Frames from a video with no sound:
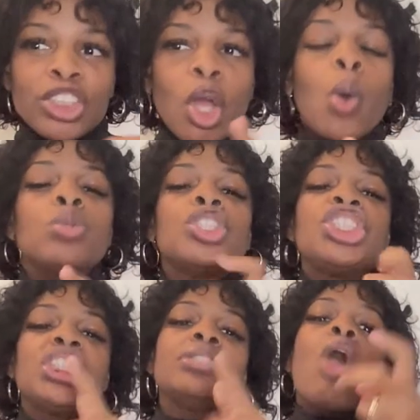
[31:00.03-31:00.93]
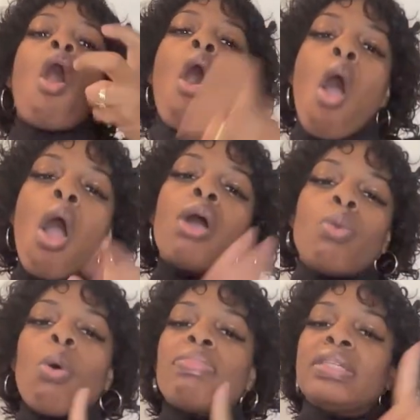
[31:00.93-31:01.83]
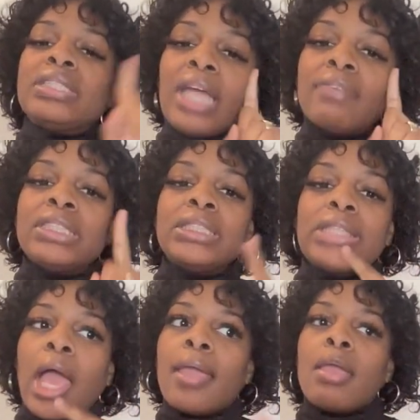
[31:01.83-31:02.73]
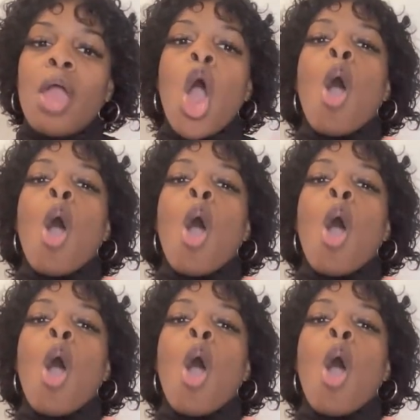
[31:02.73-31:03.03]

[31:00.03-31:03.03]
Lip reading: So she's hard on the deaf to say,